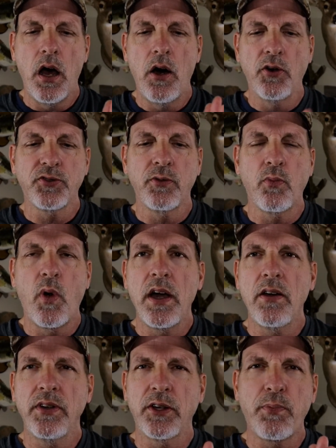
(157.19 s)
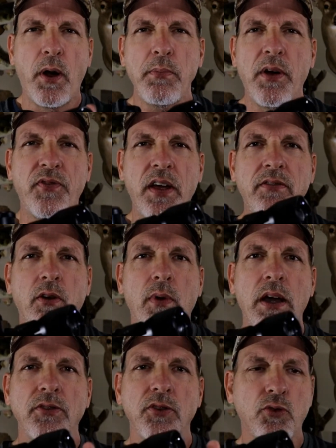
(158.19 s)
Awesome round. That's probably my favorite
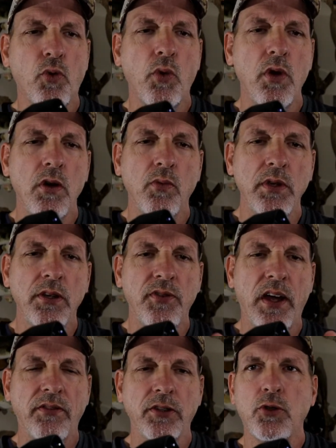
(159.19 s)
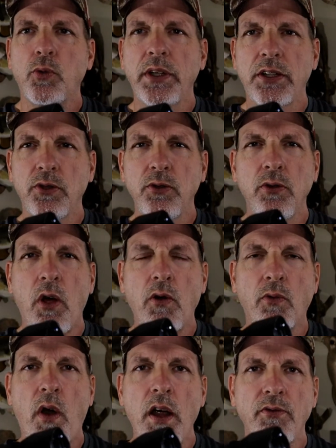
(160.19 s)
round to squirrel hunt with out of a 22
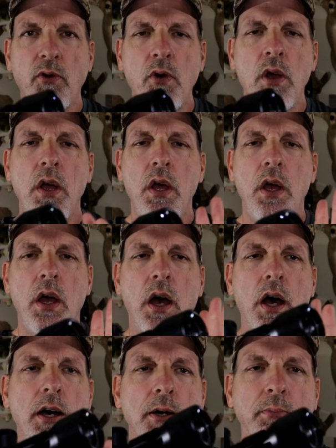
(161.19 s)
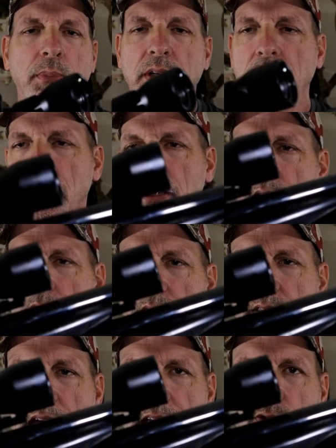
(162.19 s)
long rifle. But
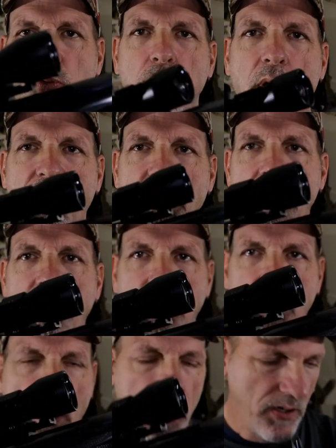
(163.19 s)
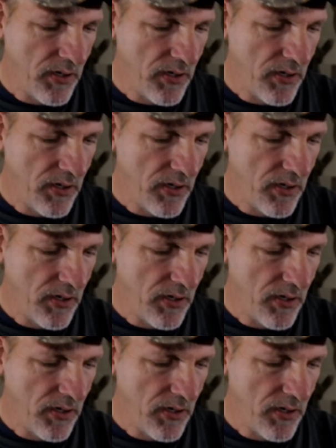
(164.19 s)
that's one of my favorites right